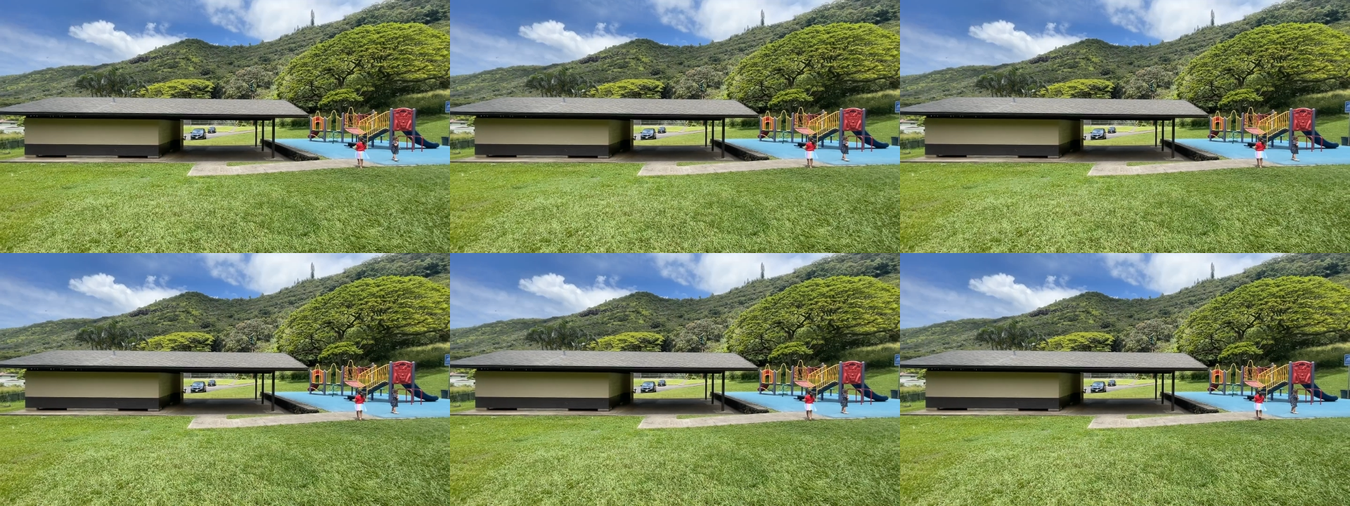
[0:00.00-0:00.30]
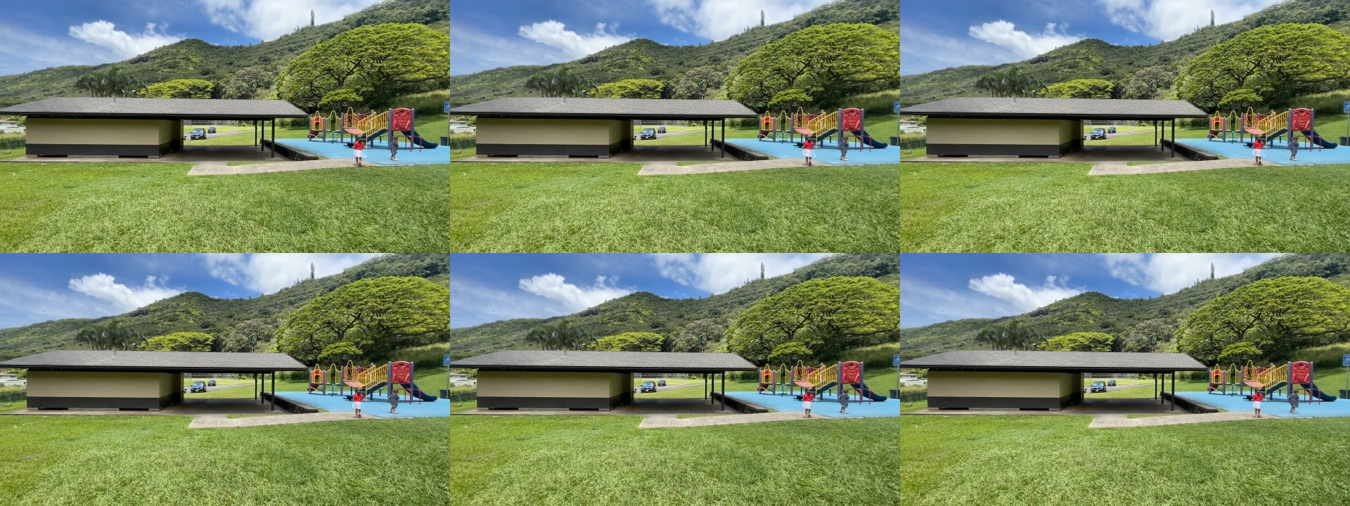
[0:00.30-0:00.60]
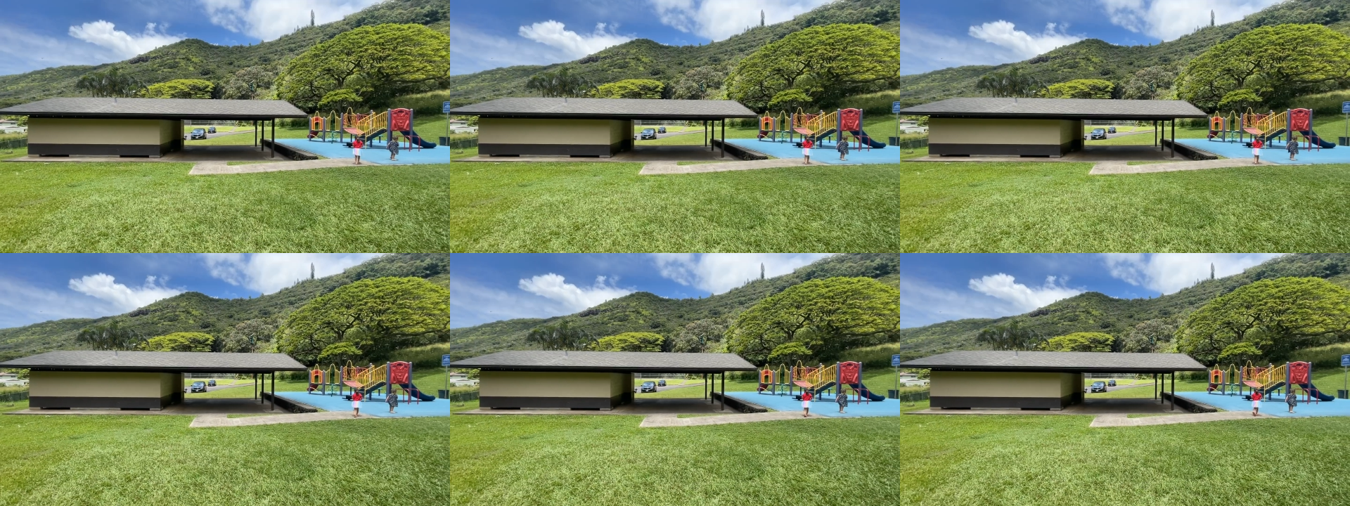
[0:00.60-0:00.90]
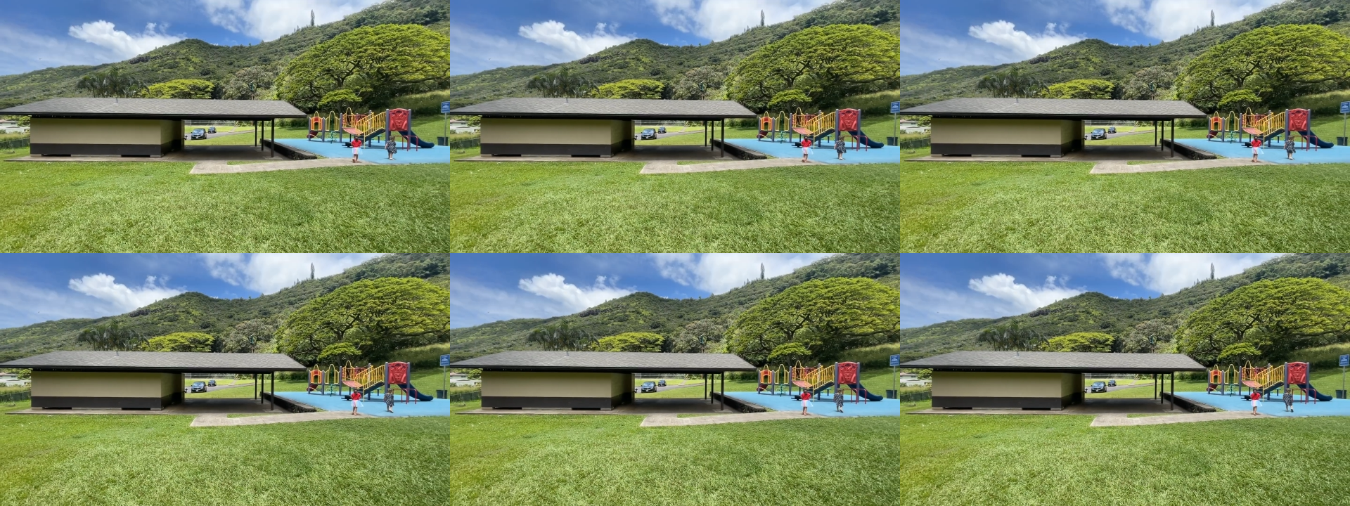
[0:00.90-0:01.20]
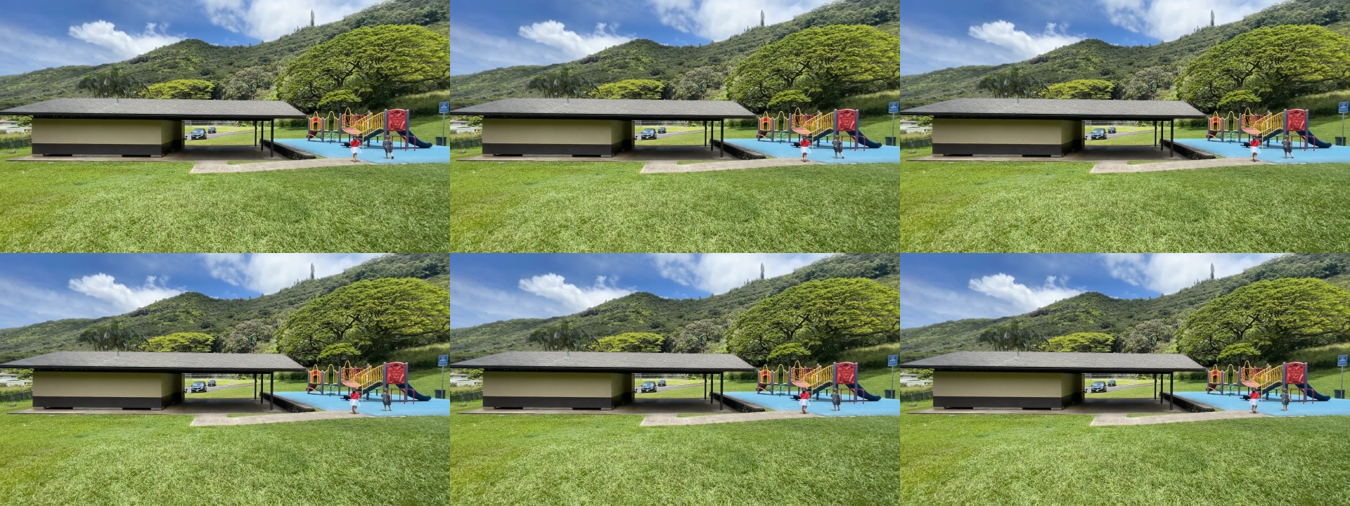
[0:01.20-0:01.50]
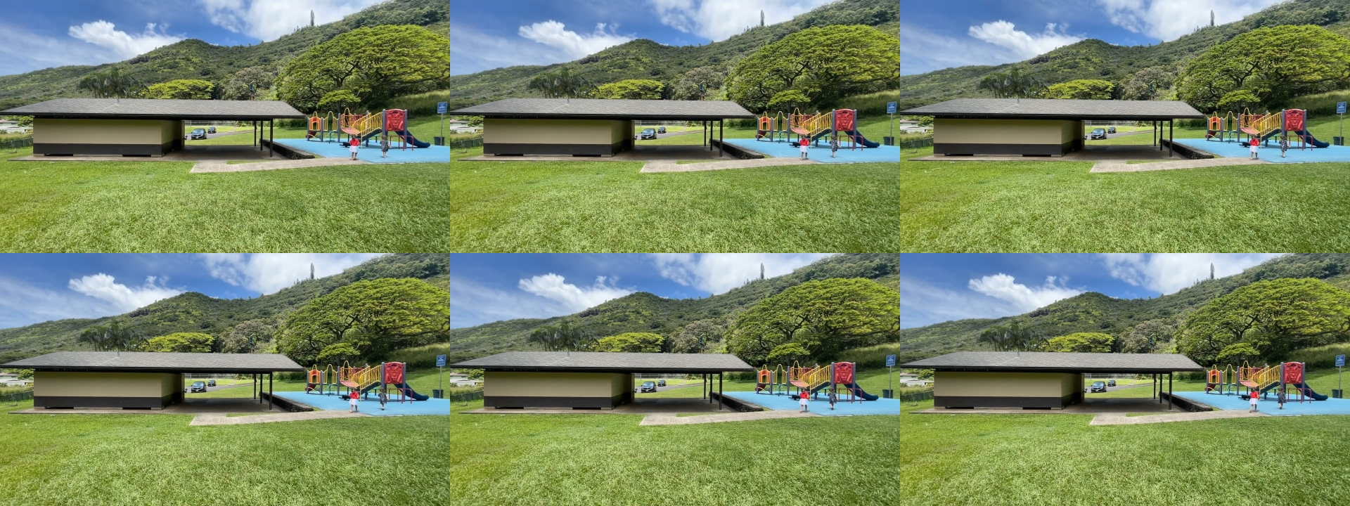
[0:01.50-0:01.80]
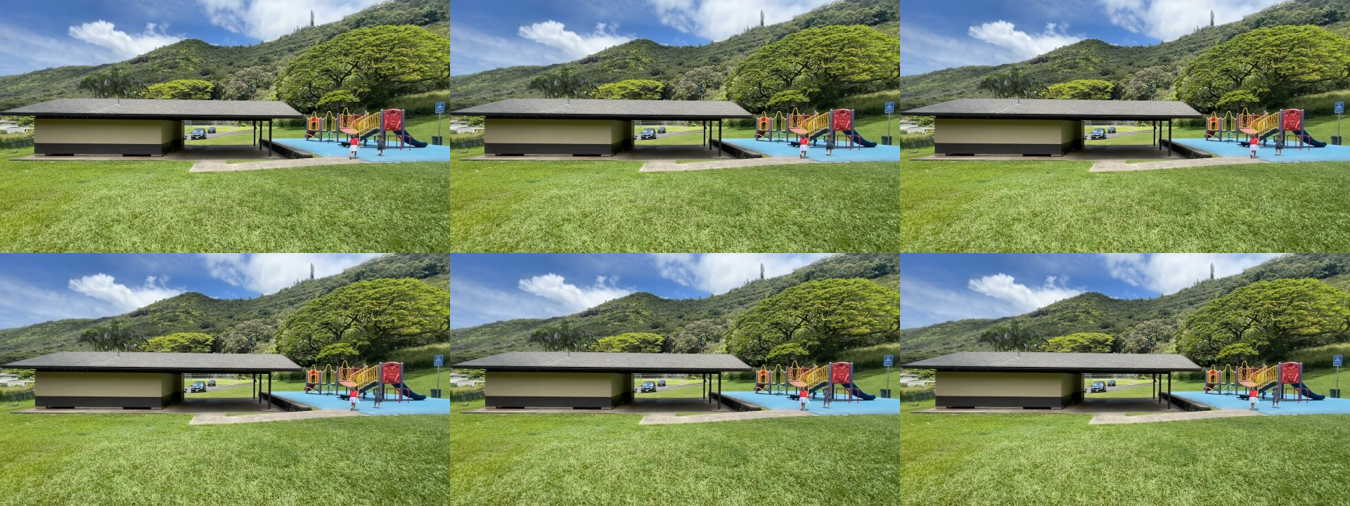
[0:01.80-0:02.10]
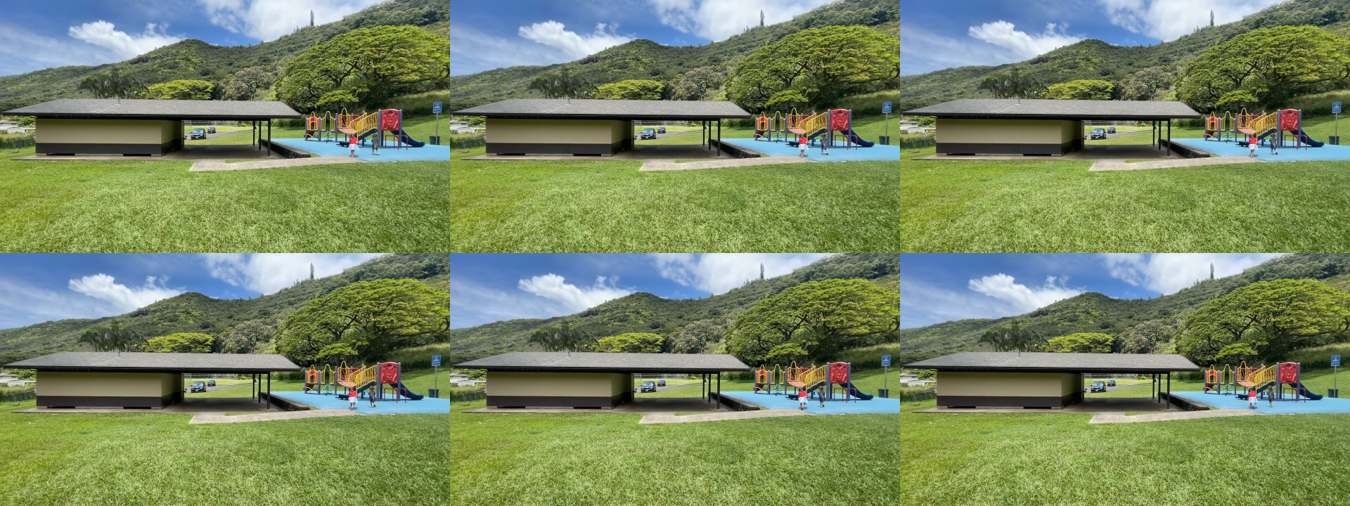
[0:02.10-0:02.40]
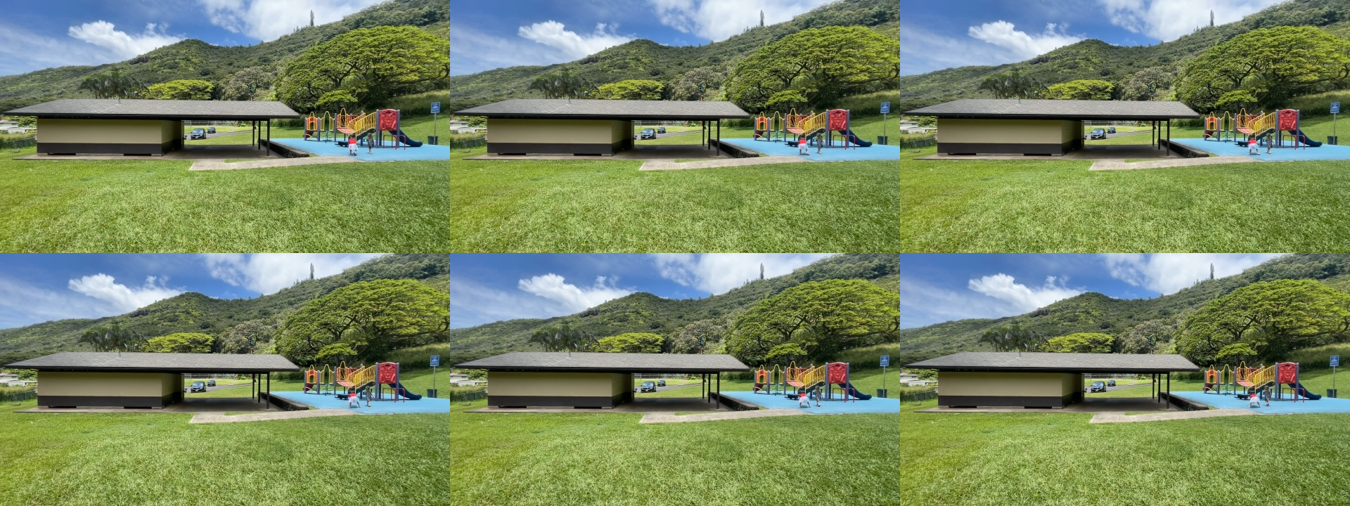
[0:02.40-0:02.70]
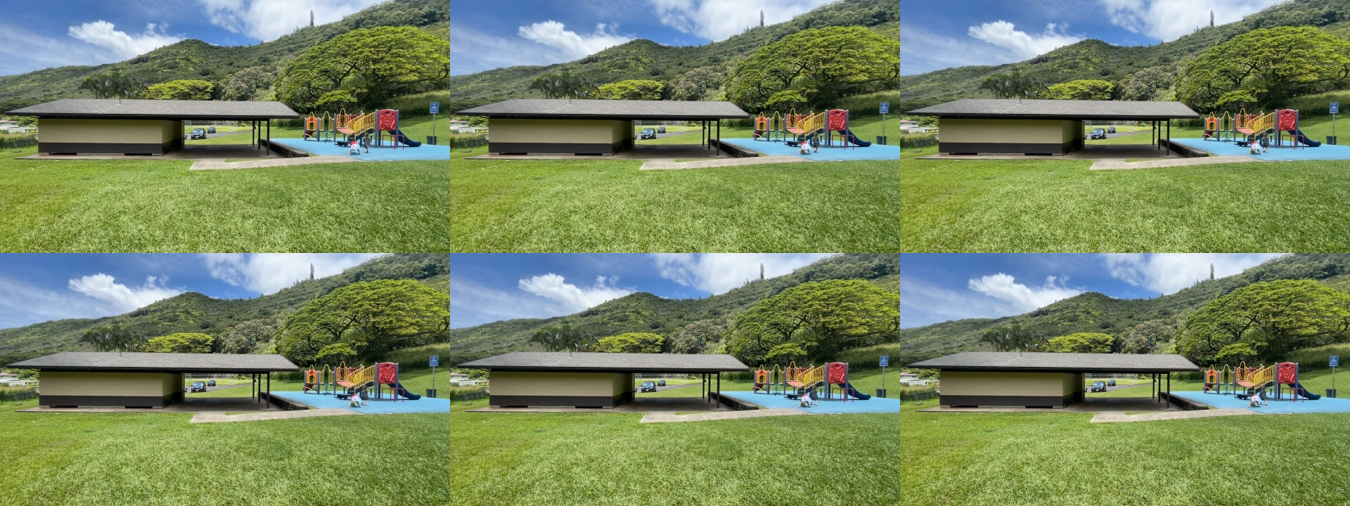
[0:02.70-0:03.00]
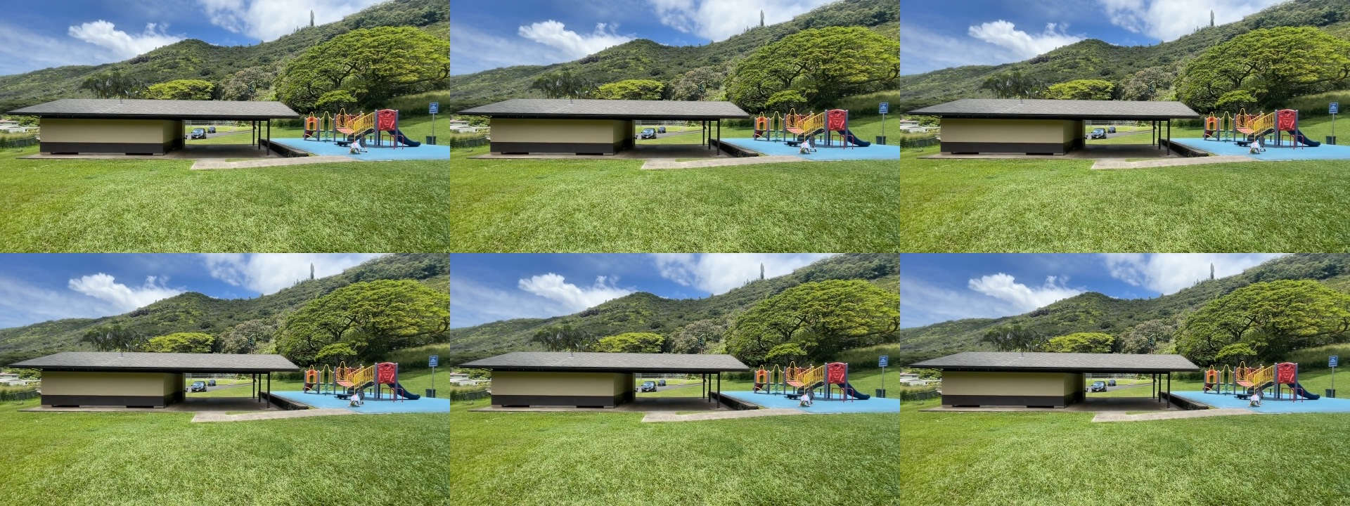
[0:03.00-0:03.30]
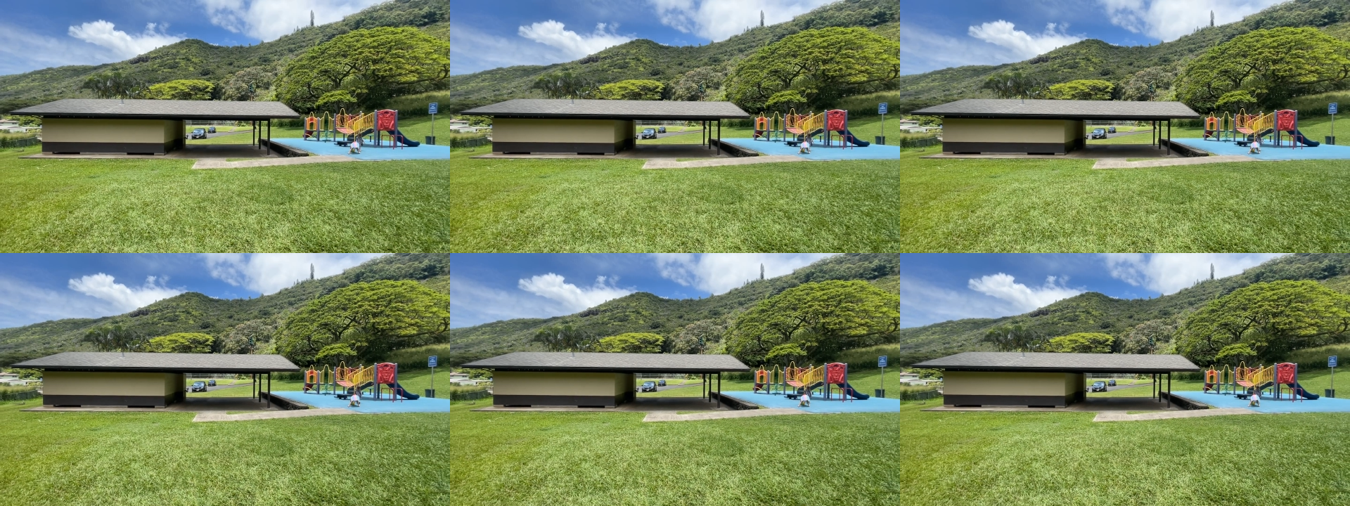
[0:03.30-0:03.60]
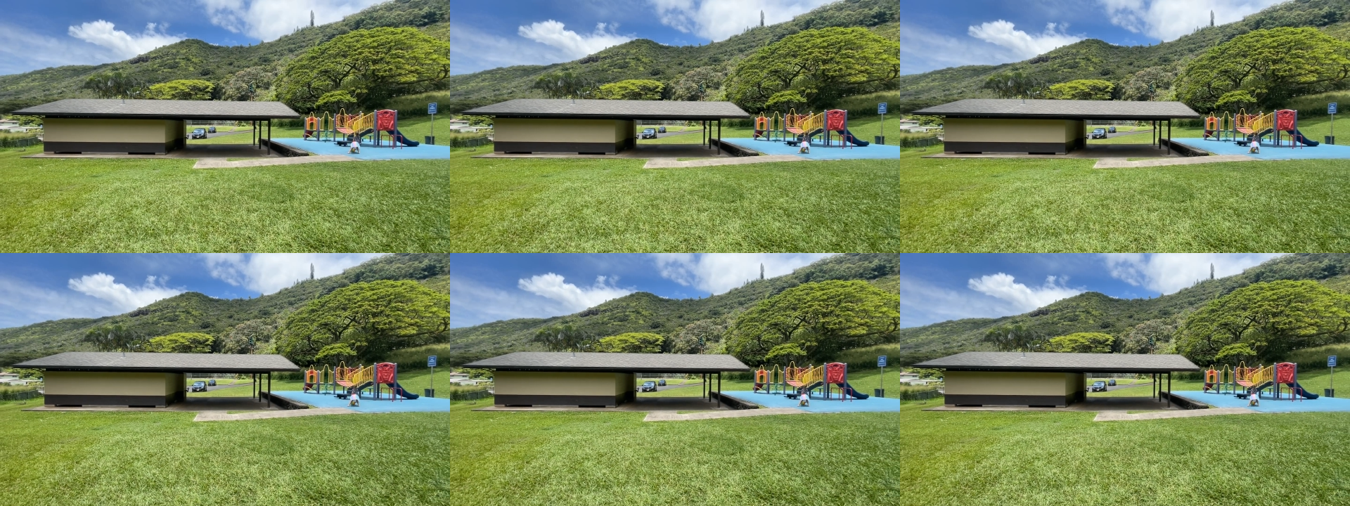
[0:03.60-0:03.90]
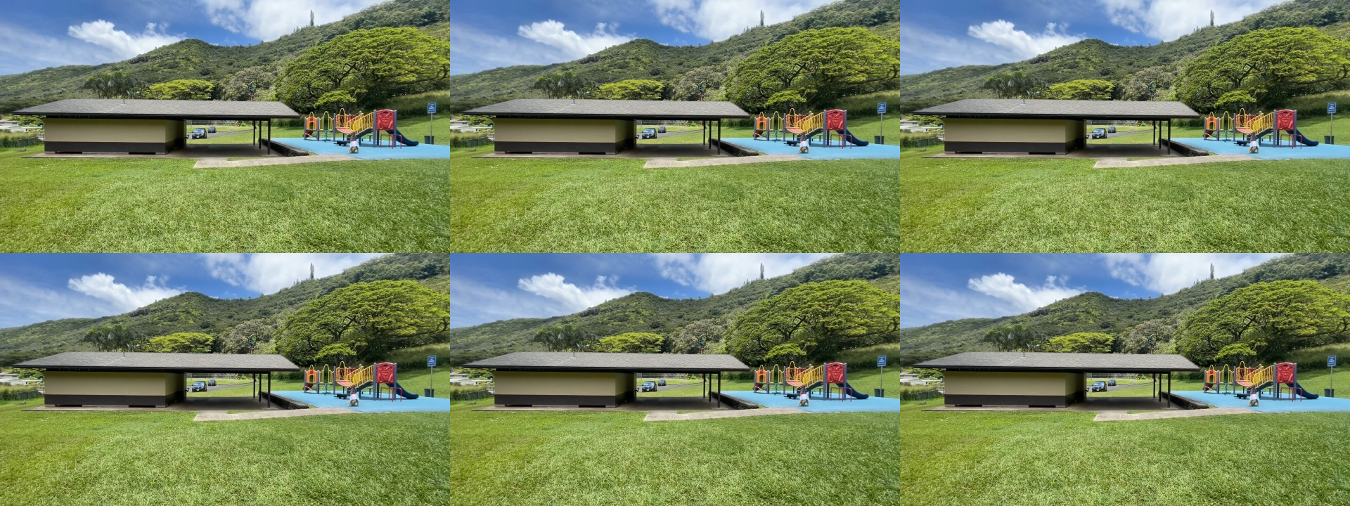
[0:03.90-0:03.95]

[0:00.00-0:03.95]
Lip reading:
(no speaker visible)